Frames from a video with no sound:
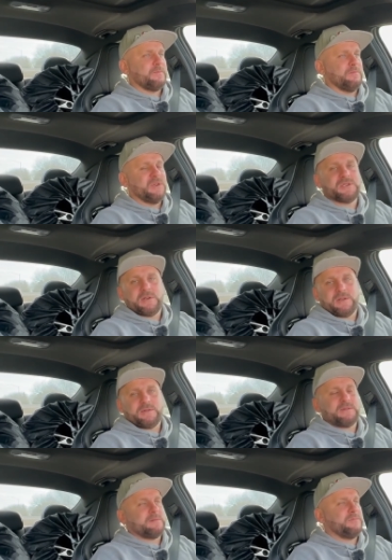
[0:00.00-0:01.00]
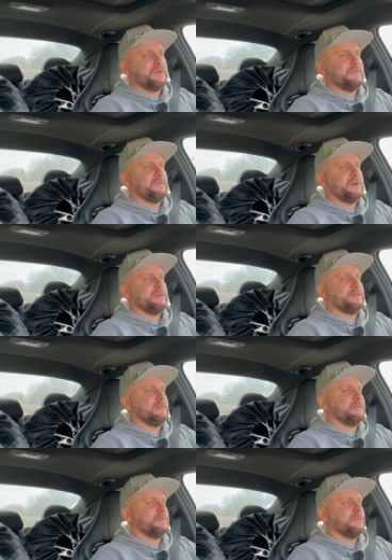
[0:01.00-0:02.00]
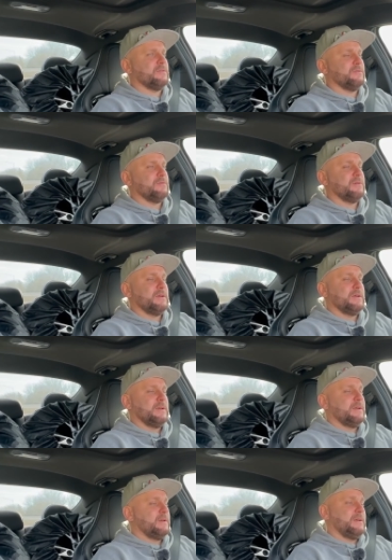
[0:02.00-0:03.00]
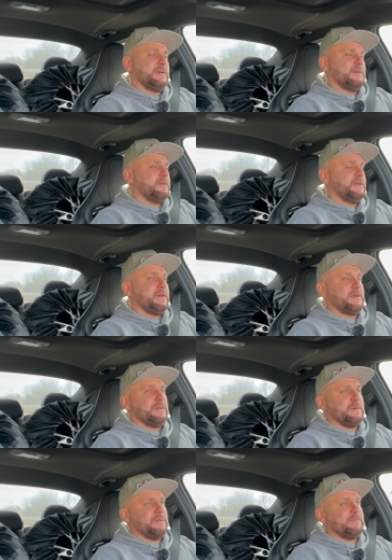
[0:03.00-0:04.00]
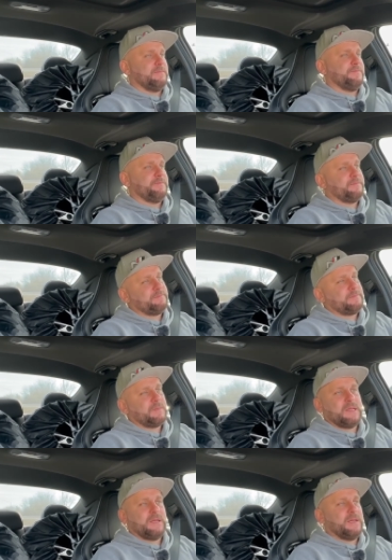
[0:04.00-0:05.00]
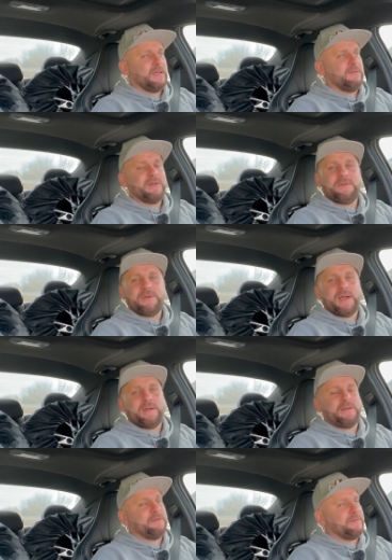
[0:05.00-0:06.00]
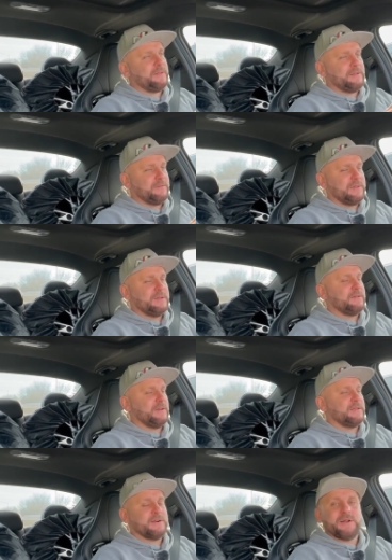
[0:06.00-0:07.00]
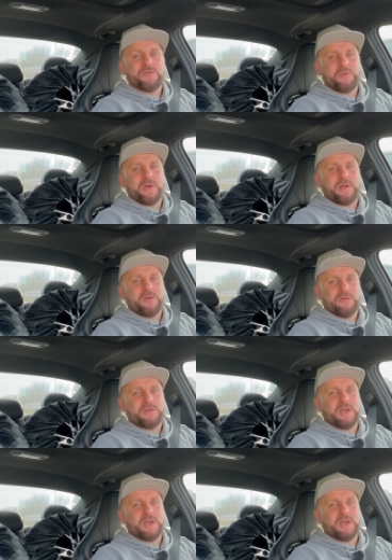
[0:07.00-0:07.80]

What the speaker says: Michelin's PS4 S's. So yeah, I mean, even if this is gonna turn out to be a good